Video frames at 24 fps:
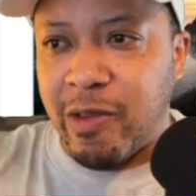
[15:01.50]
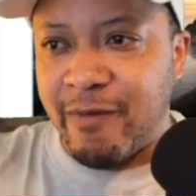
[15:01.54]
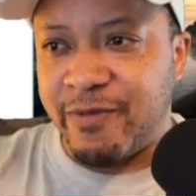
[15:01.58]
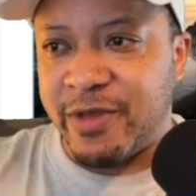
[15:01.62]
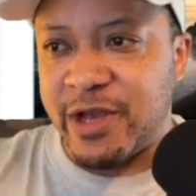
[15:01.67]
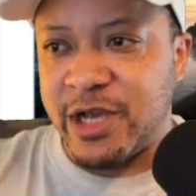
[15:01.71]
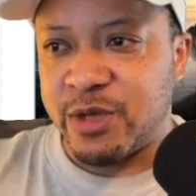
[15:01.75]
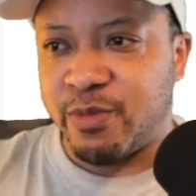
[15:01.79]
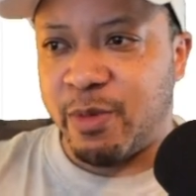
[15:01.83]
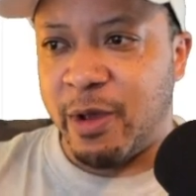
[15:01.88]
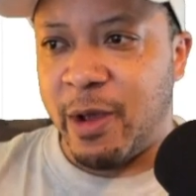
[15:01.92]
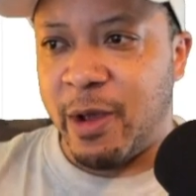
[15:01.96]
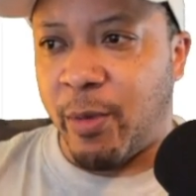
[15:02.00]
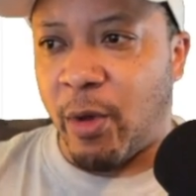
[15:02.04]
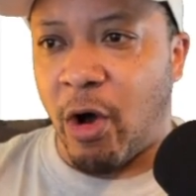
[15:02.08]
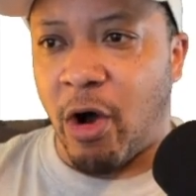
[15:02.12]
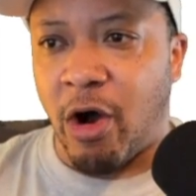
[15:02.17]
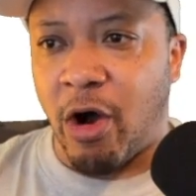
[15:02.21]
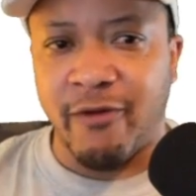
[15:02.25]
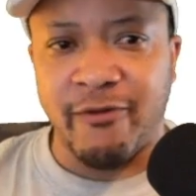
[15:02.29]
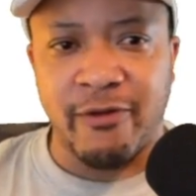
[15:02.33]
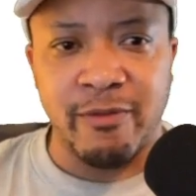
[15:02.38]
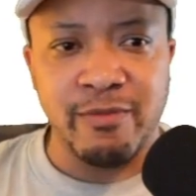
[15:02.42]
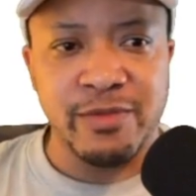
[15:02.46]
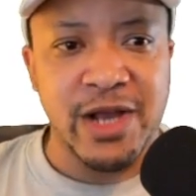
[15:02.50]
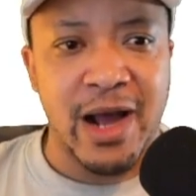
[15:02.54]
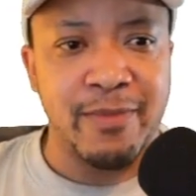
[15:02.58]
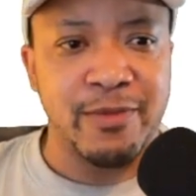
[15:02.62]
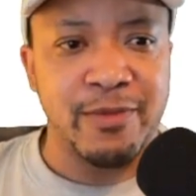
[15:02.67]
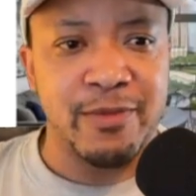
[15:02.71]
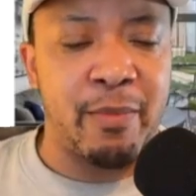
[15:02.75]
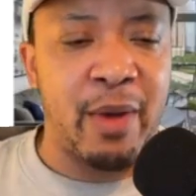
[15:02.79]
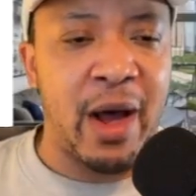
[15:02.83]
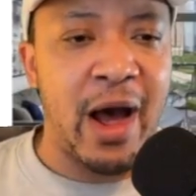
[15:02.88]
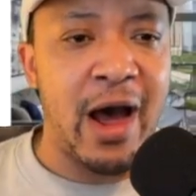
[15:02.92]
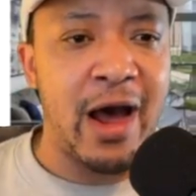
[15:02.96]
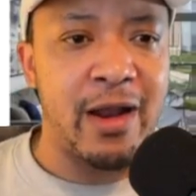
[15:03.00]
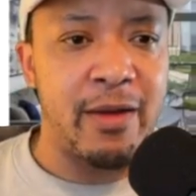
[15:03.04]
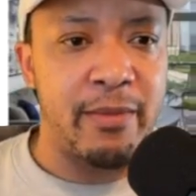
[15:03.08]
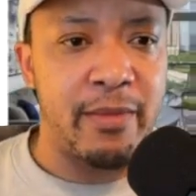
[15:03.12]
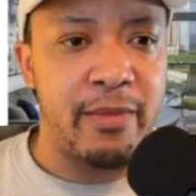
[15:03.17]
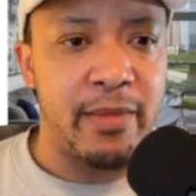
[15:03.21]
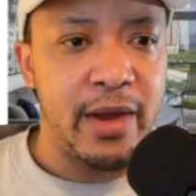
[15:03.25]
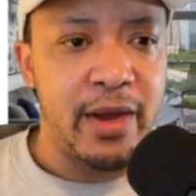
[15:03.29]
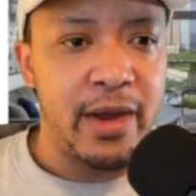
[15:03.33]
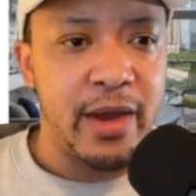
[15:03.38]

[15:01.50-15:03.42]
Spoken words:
of these people are from top to bottom.